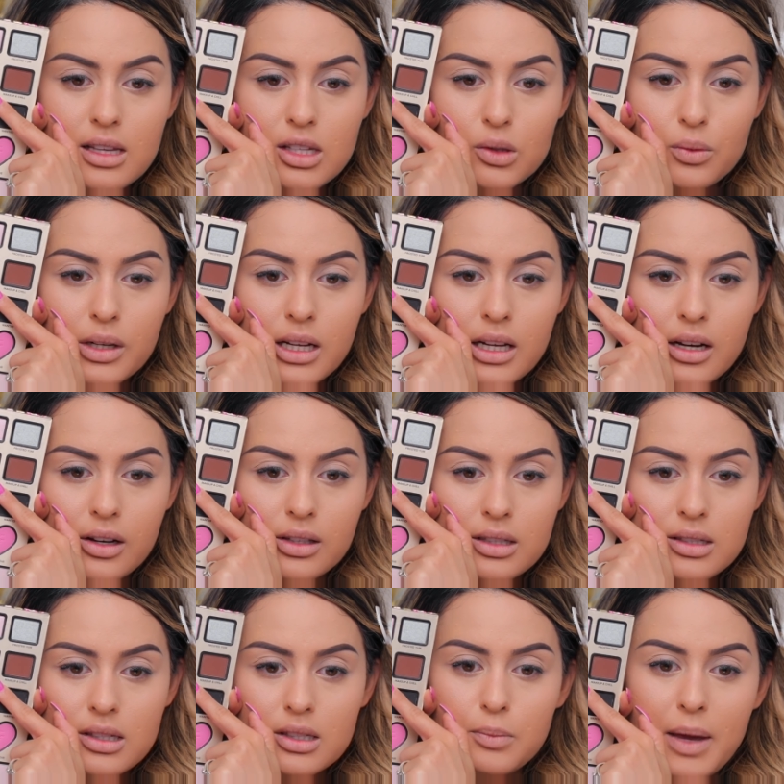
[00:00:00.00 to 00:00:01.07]
this one here.
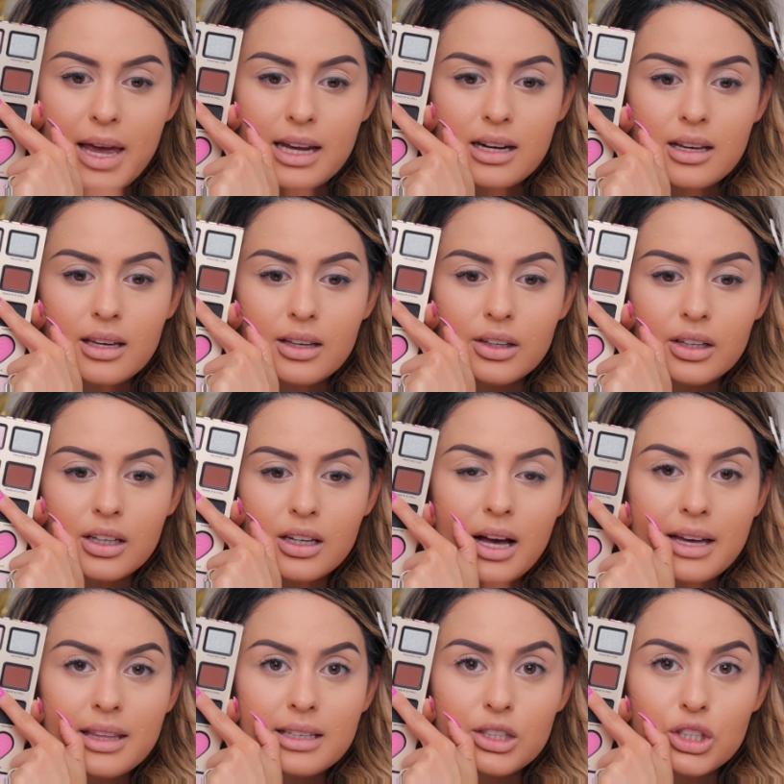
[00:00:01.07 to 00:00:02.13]
This is Painkiller.
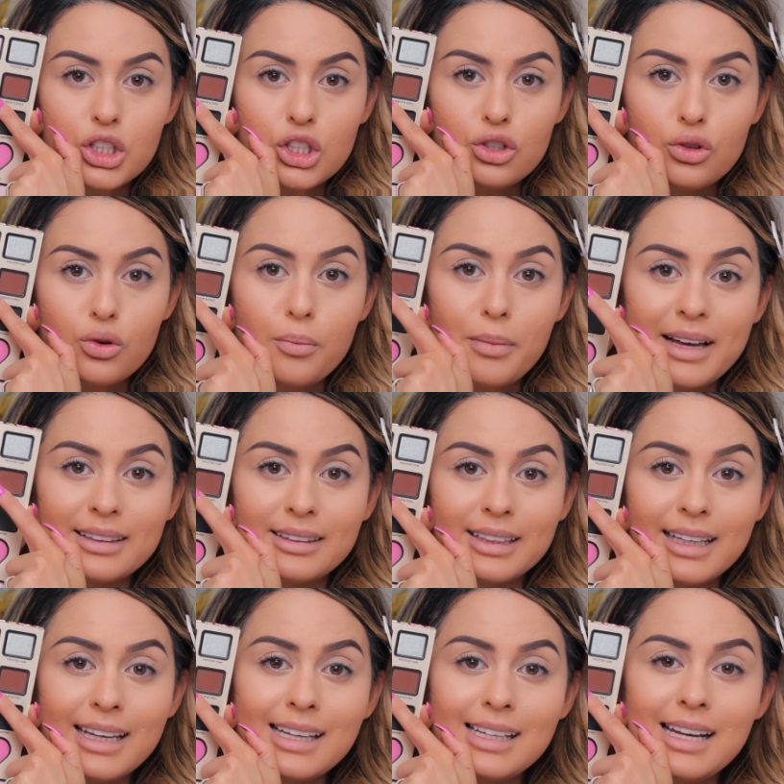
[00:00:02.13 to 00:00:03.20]
Apply this to my
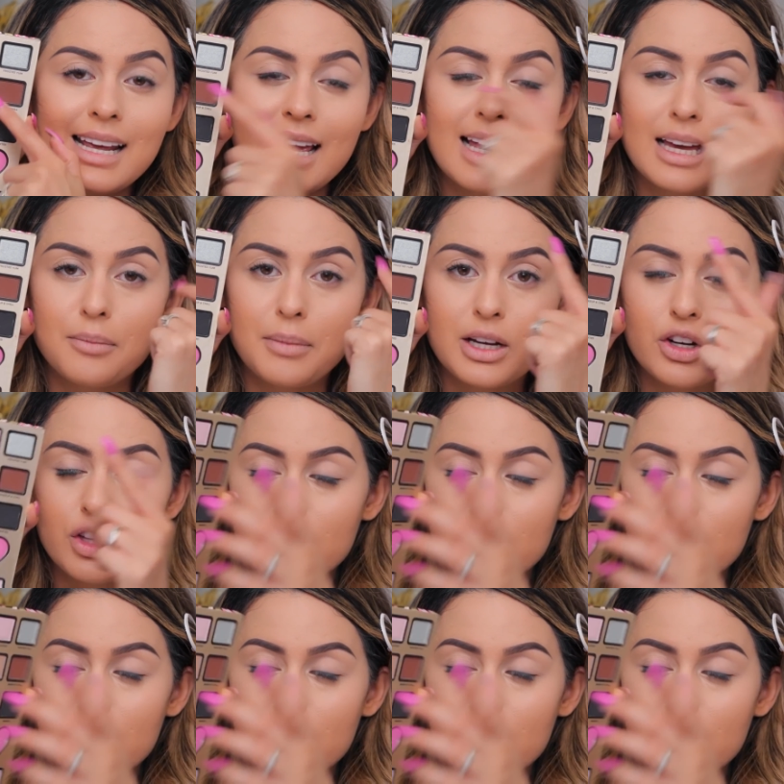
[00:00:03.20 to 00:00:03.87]
lid and my